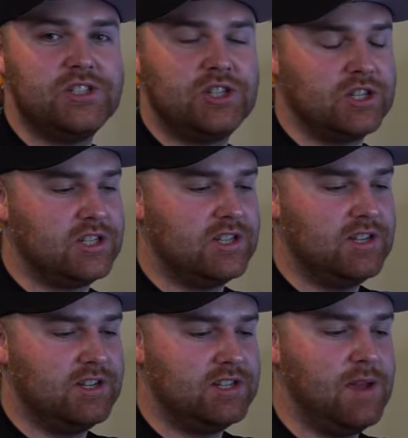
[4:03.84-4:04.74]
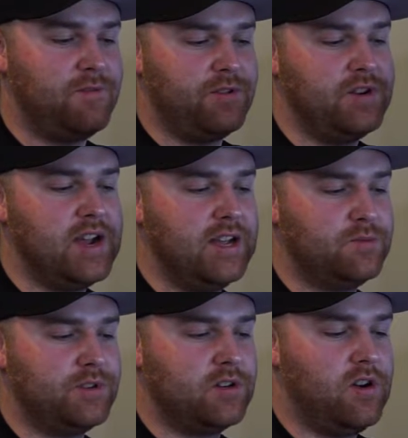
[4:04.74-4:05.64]
just a tip for you guys,
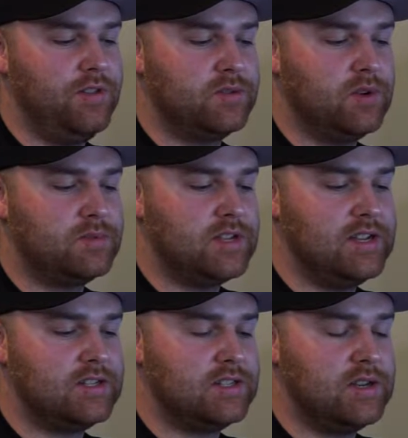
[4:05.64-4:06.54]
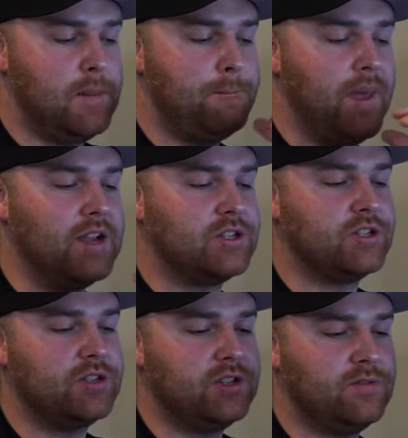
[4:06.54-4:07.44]
when you're on these websites, make
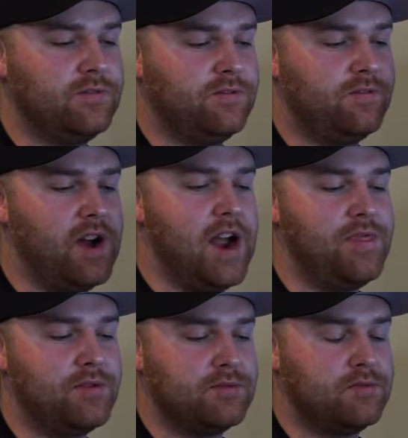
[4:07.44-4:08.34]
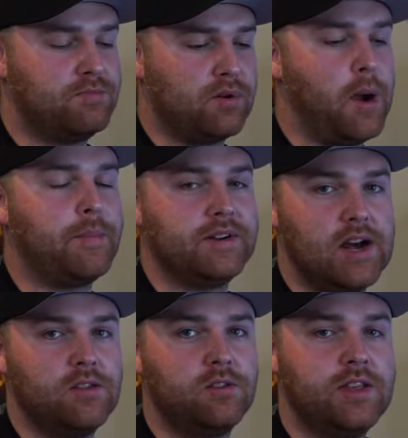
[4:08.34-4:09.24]
sure you find the proper
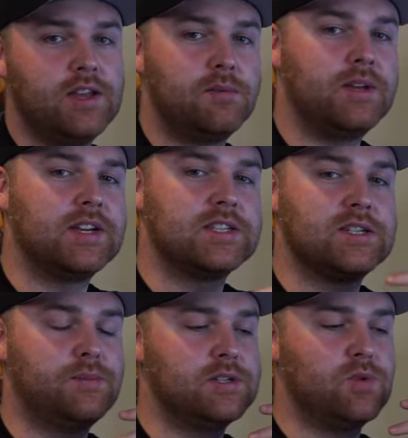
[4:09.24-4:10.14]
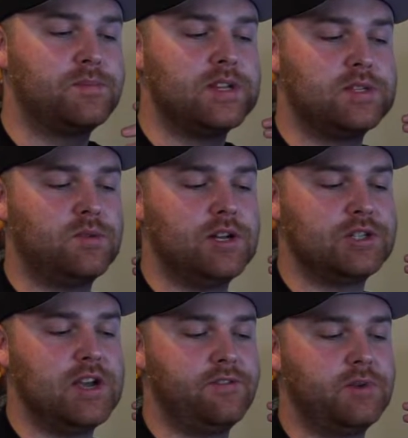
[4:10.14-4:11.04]
download link, because some of these websites will
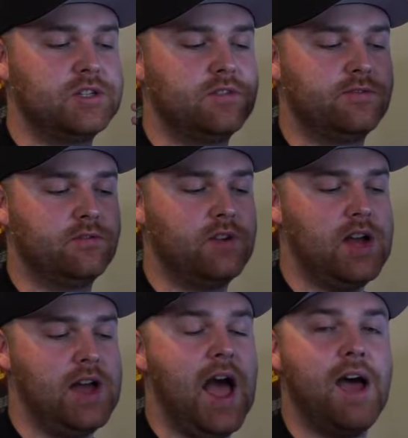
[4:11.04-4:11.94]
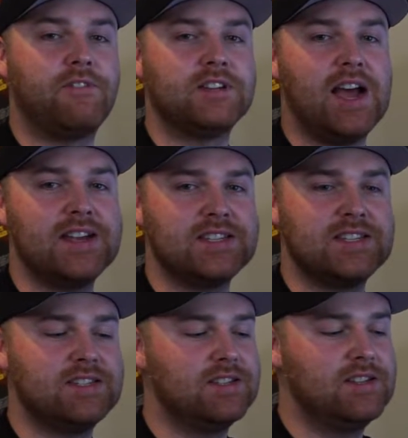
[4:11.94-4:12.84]
actually have a bunch of
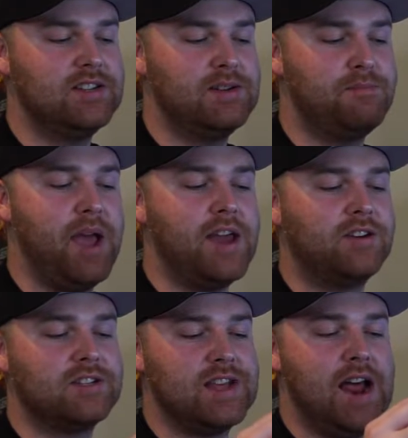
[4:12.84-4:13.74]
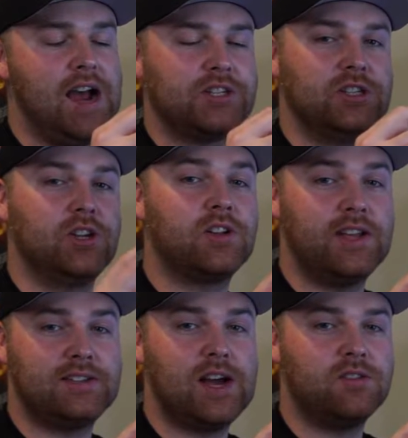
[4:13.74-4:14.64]
advertising banners that actually look
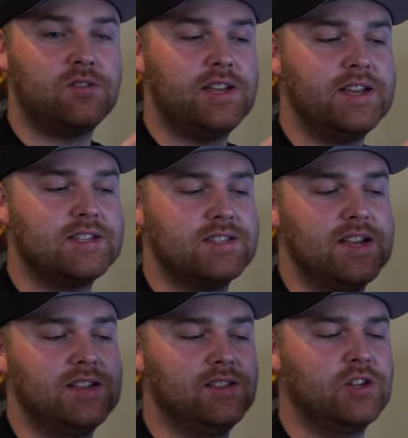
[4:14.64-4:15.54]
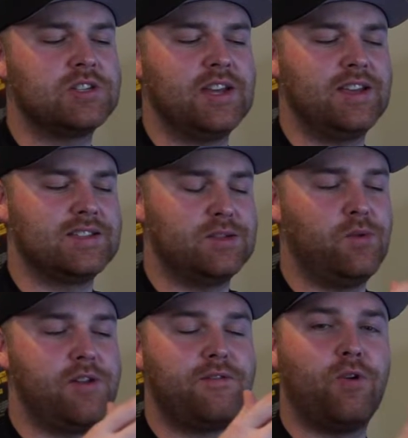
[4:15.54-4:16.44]
like download links, and that looks like it's the
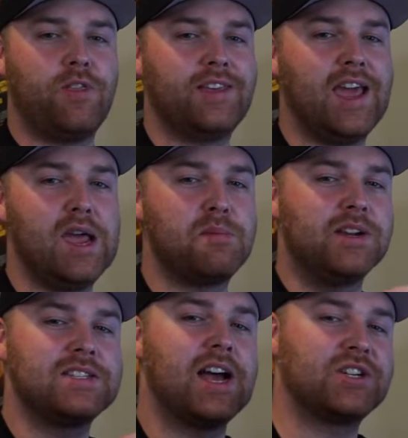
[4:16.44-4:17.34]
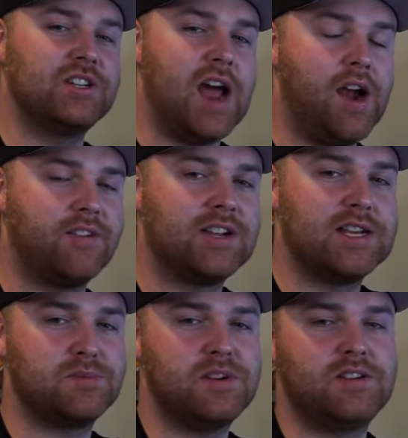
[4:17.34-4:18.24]
one for the game, but it's actually an
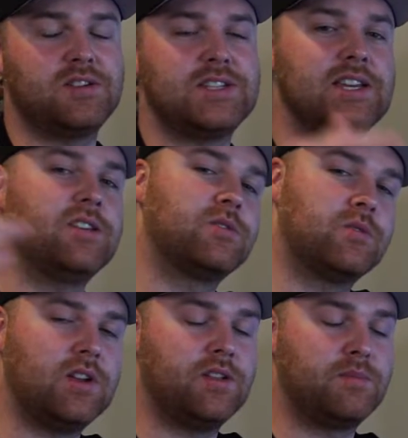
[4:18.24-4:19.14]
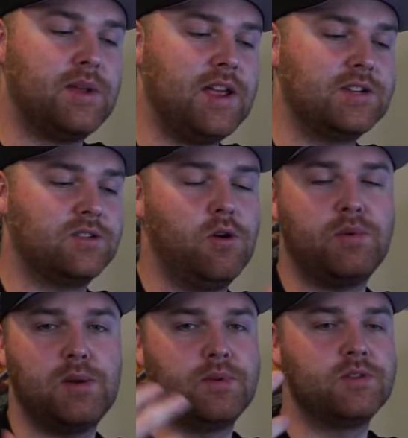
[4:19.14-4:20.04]
advertisement, and it'll take you to another page. It'll open
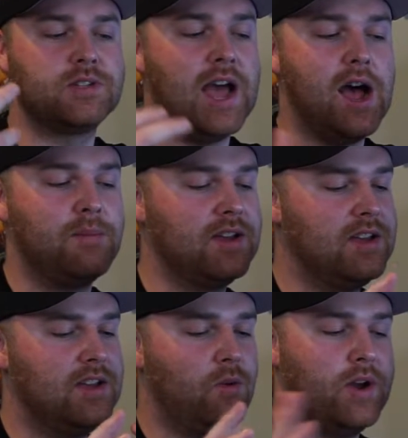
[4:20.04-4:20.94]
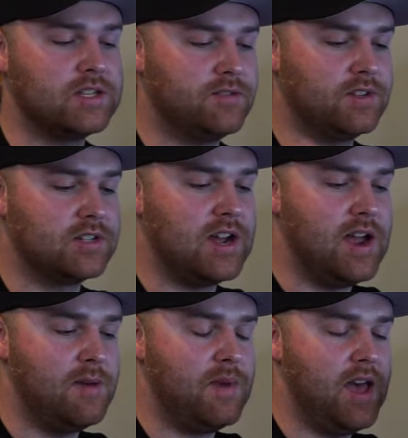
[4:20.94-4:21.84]
up a new tab, waste of your
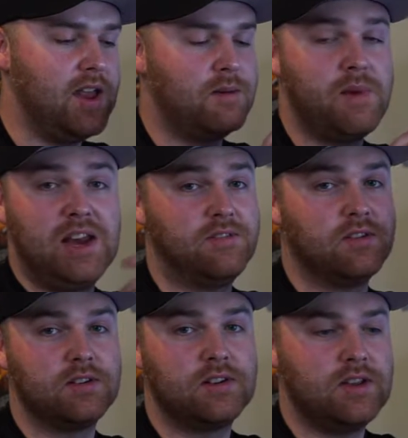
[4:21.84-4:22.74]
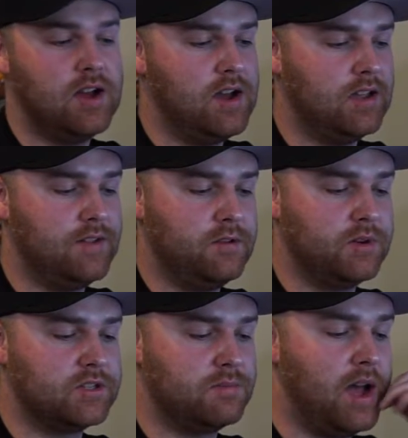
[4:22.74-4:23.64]
time, and it might even give you a
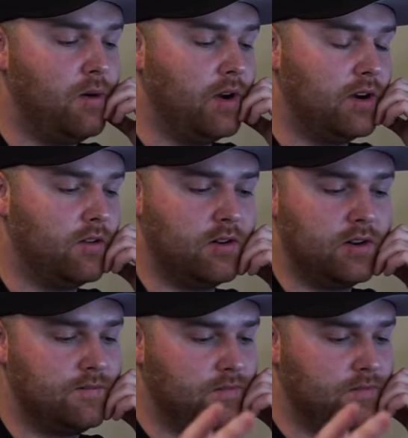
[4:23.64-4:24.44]
bunch of malware or